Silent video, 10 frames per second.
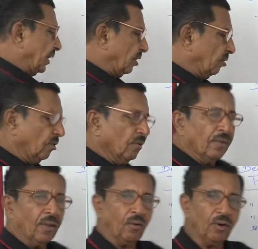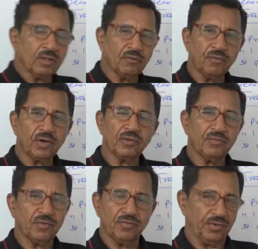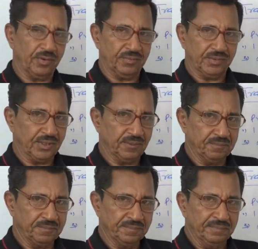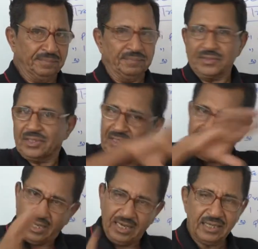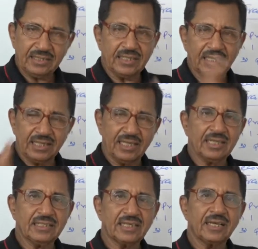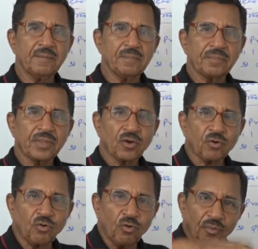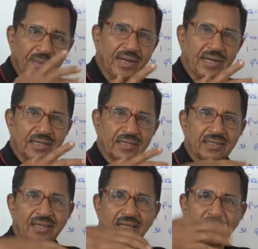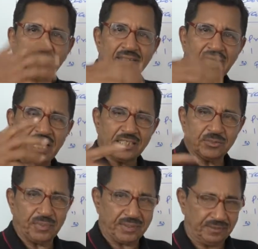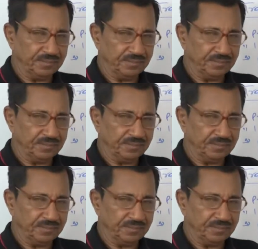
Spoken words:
in all the 44 phonemes. So there is a common aspect.